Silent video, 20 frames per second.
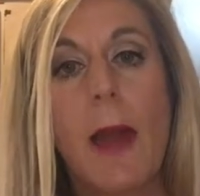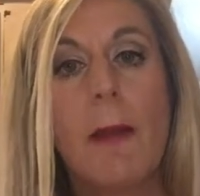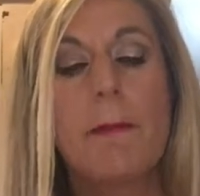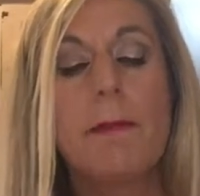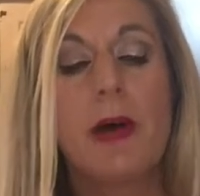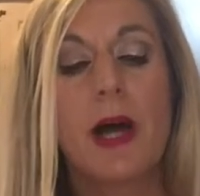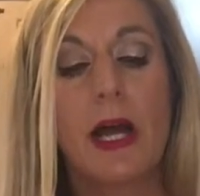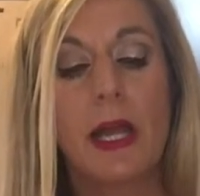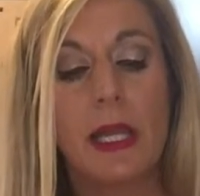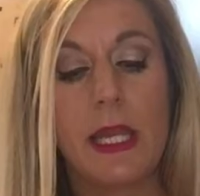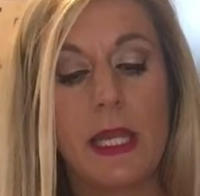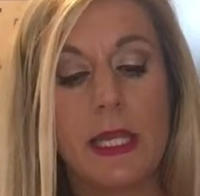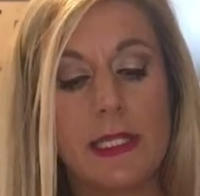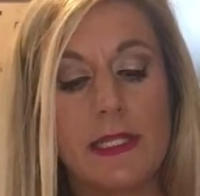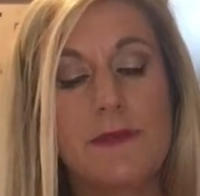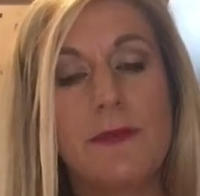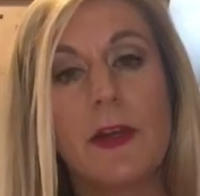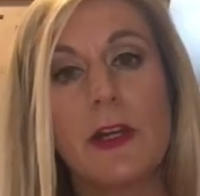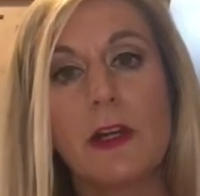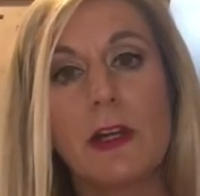but
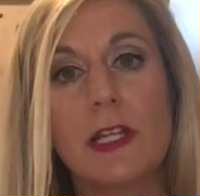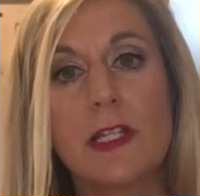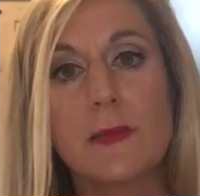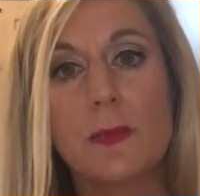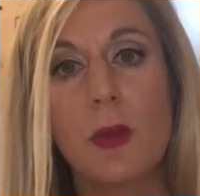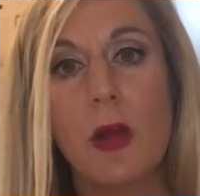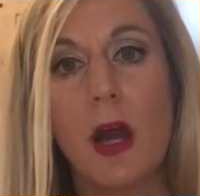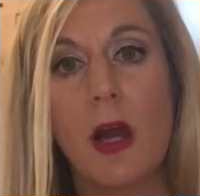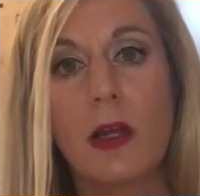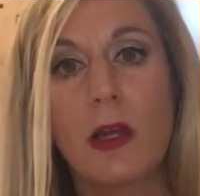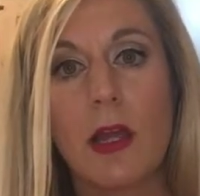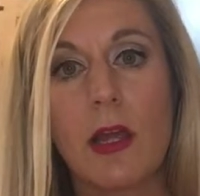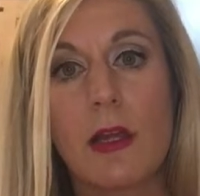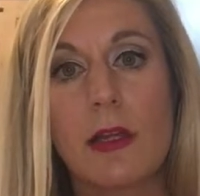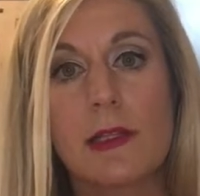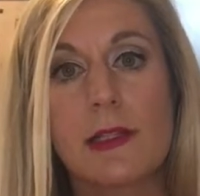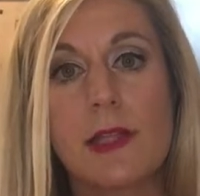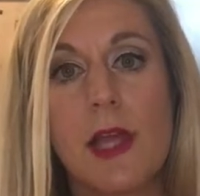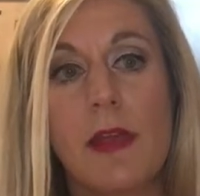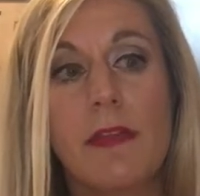it's various
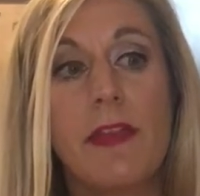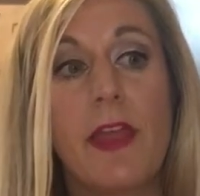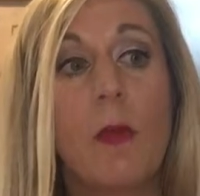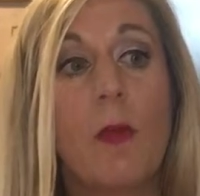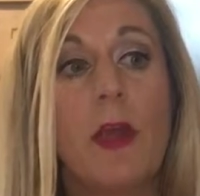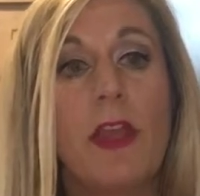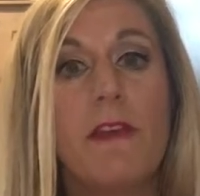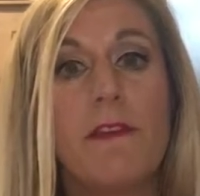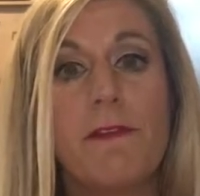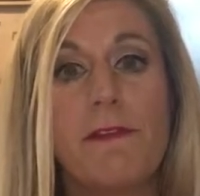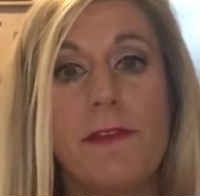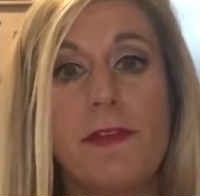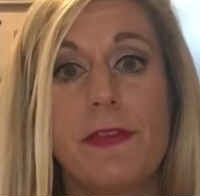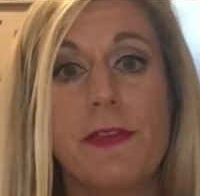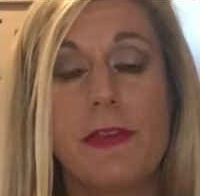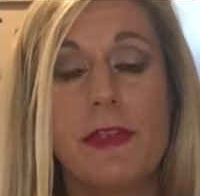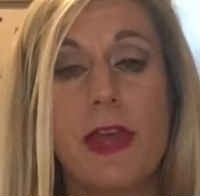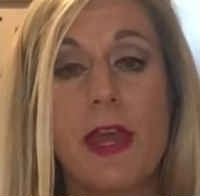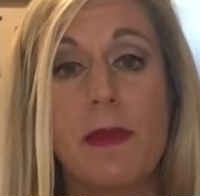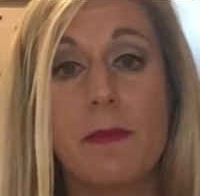products
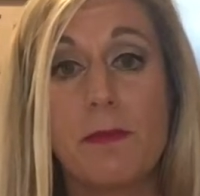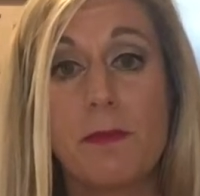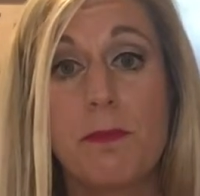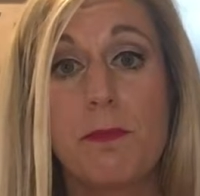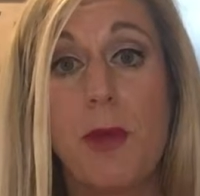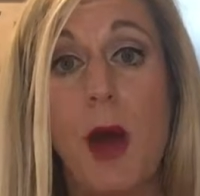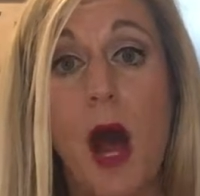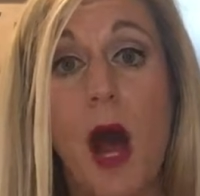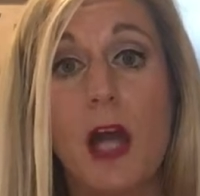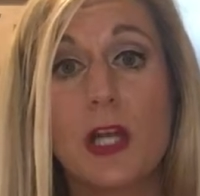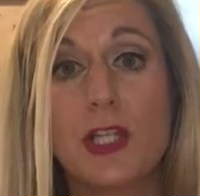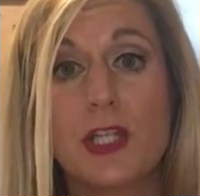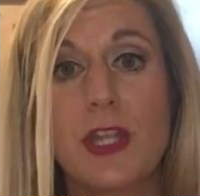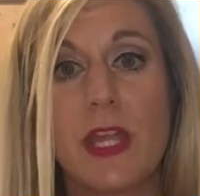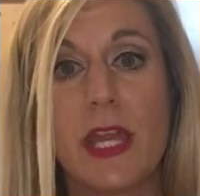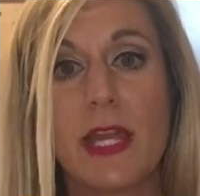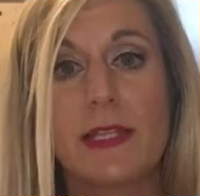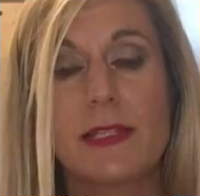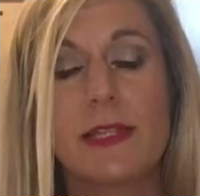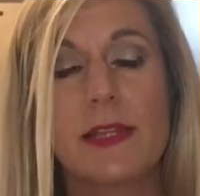that Posh
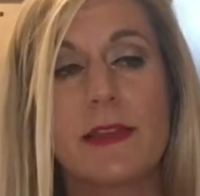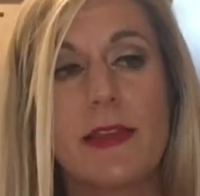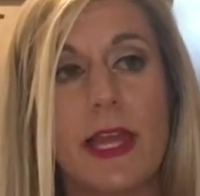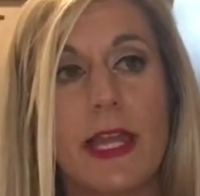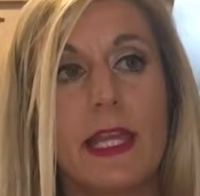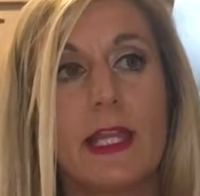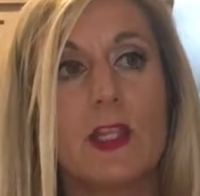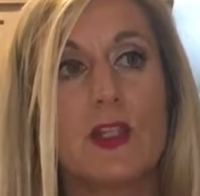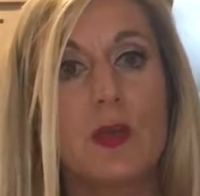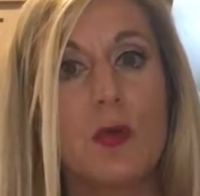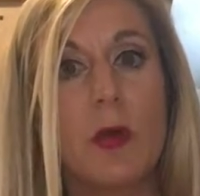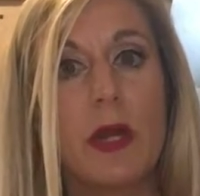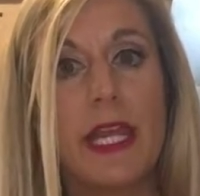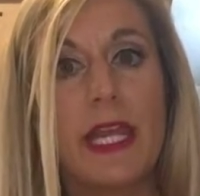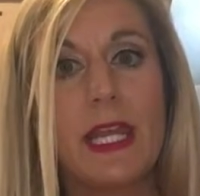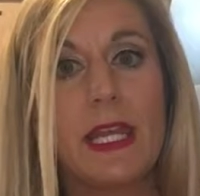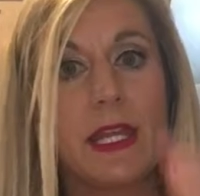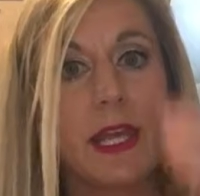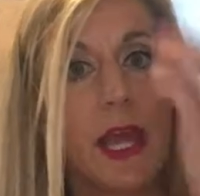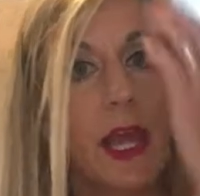thinks that they can
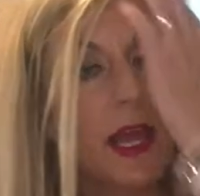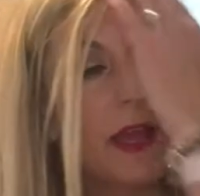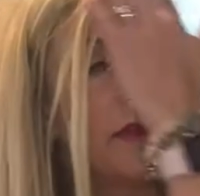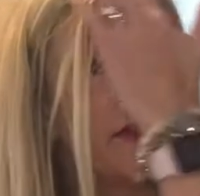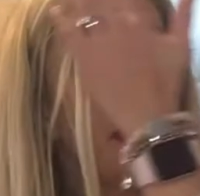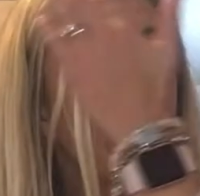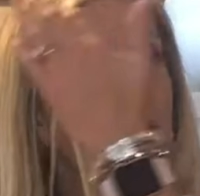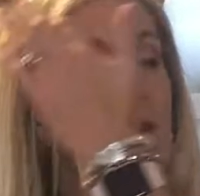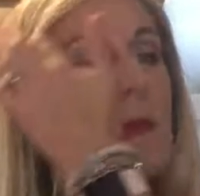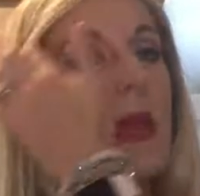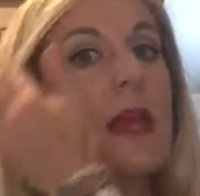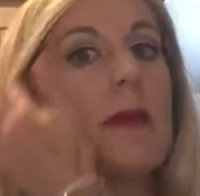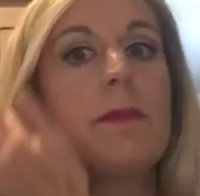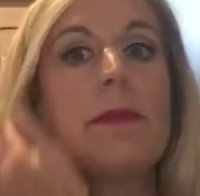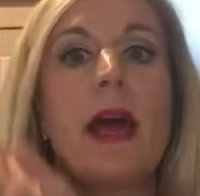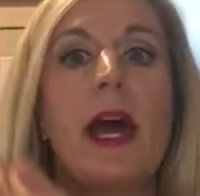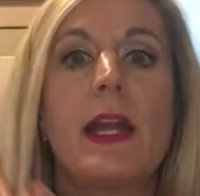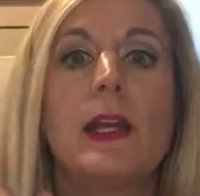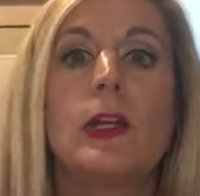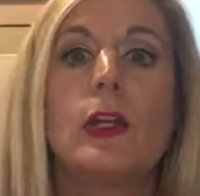tweak, they can make
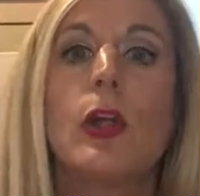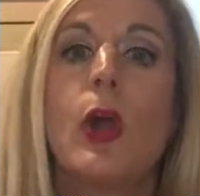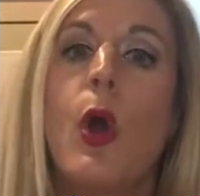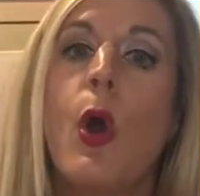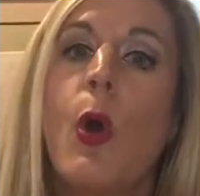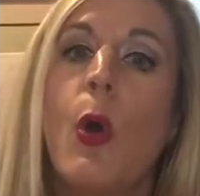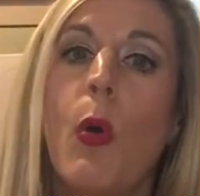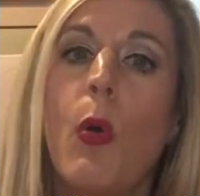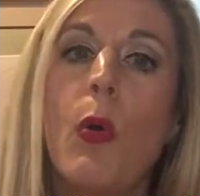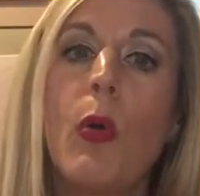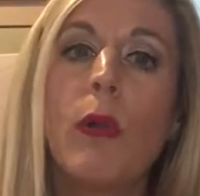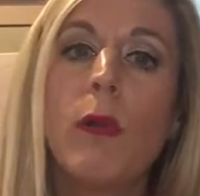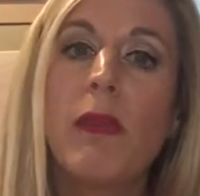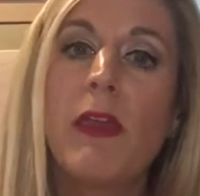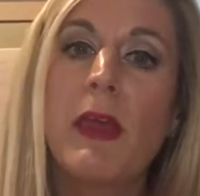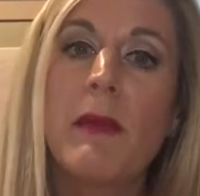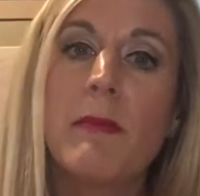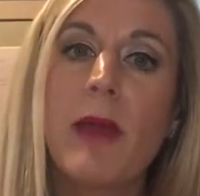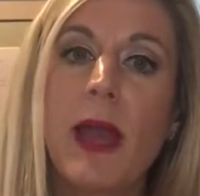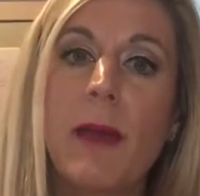better, or
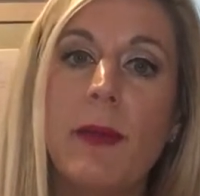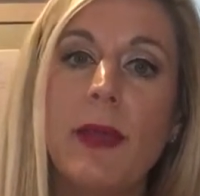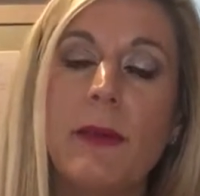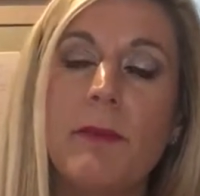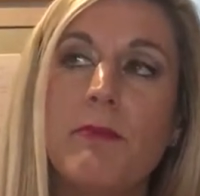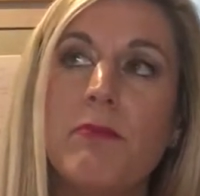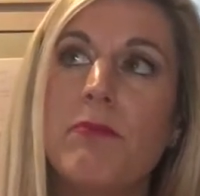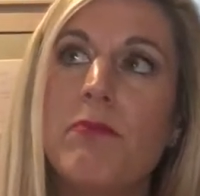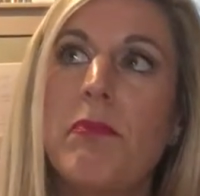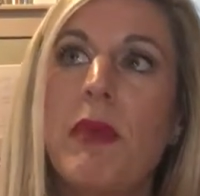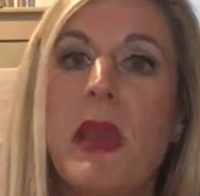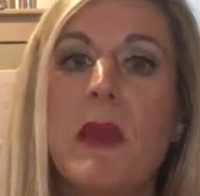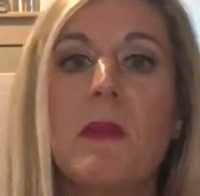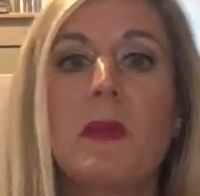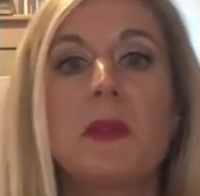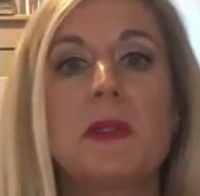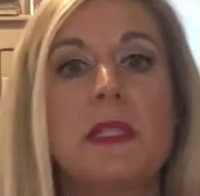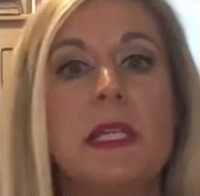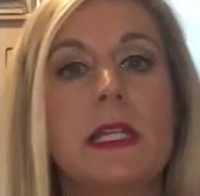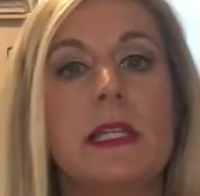that maybe
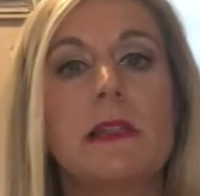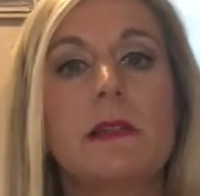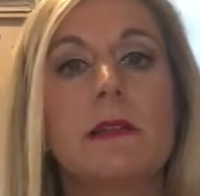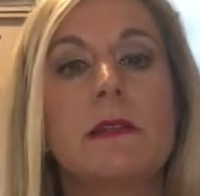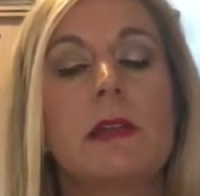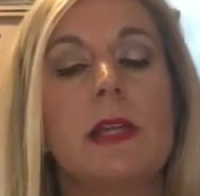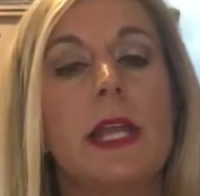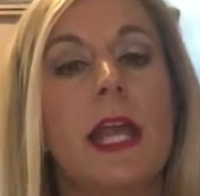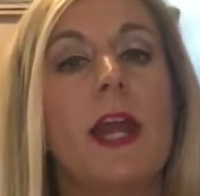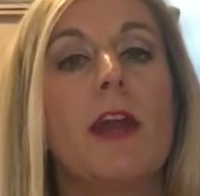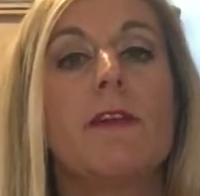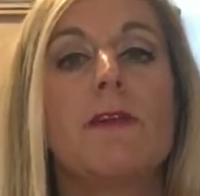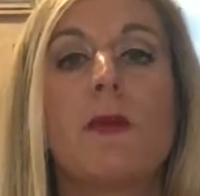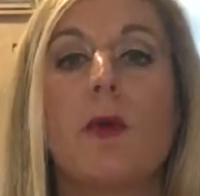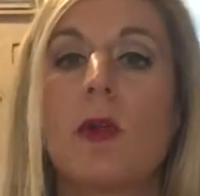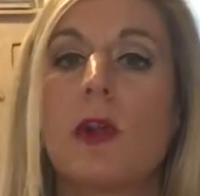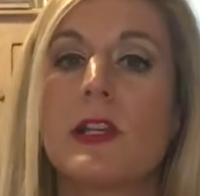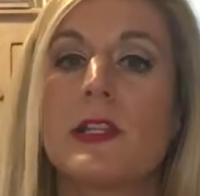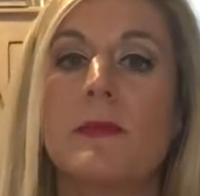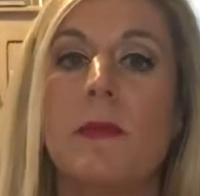people didn't care
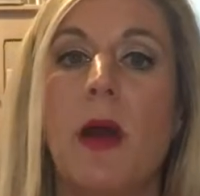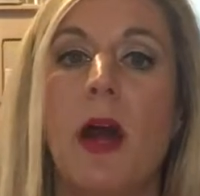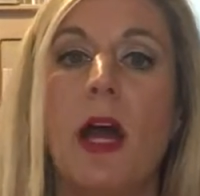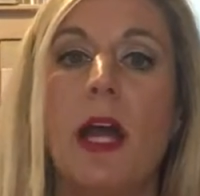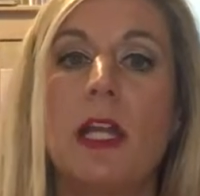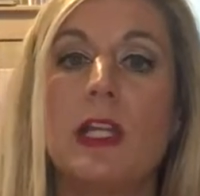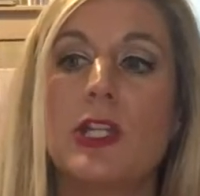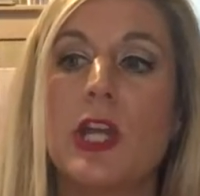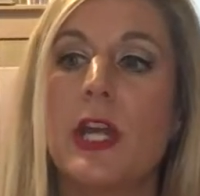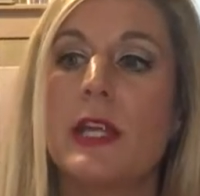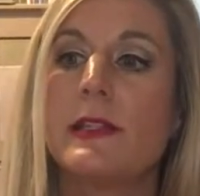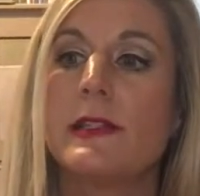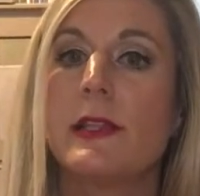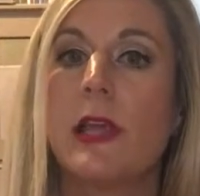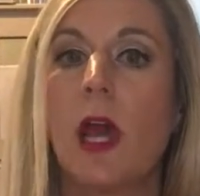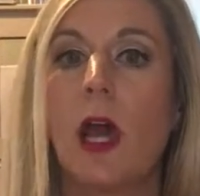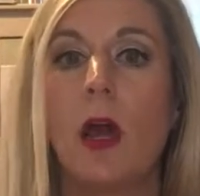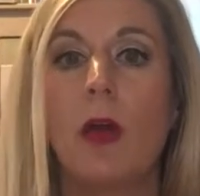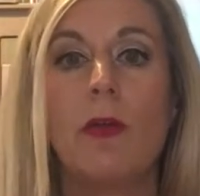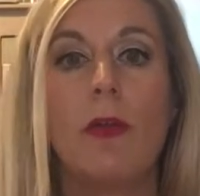for as much, and
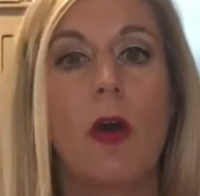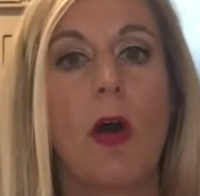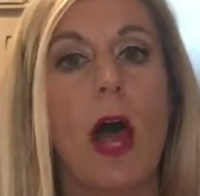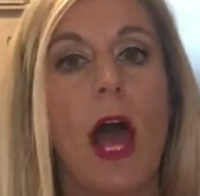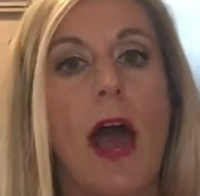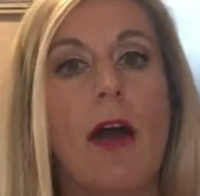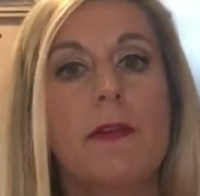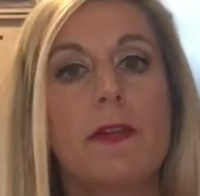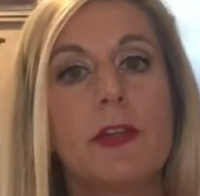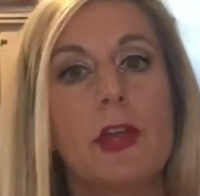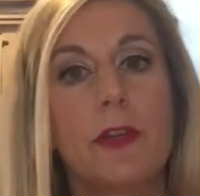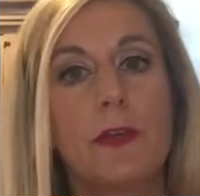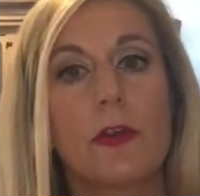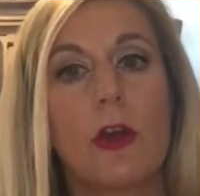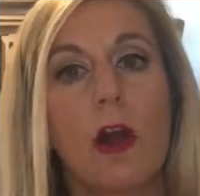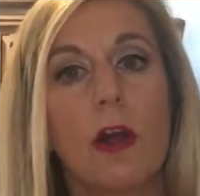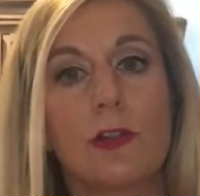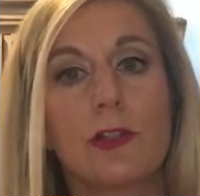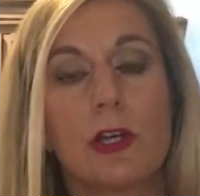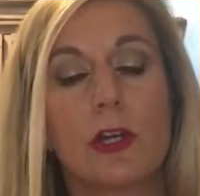so they'll have another
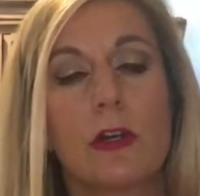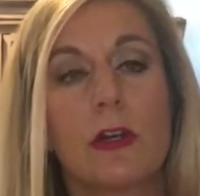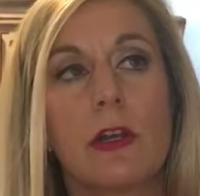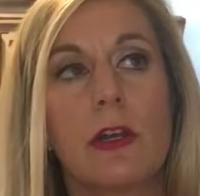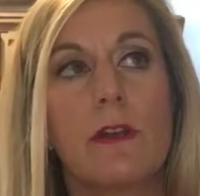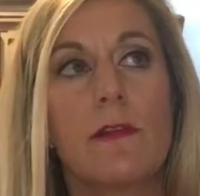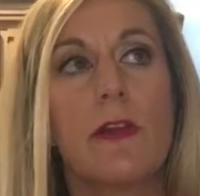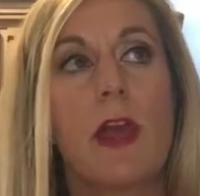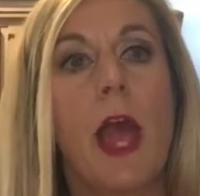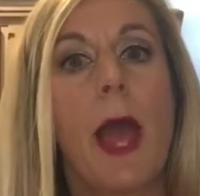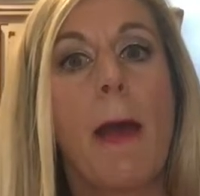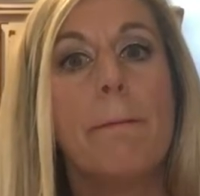alternative.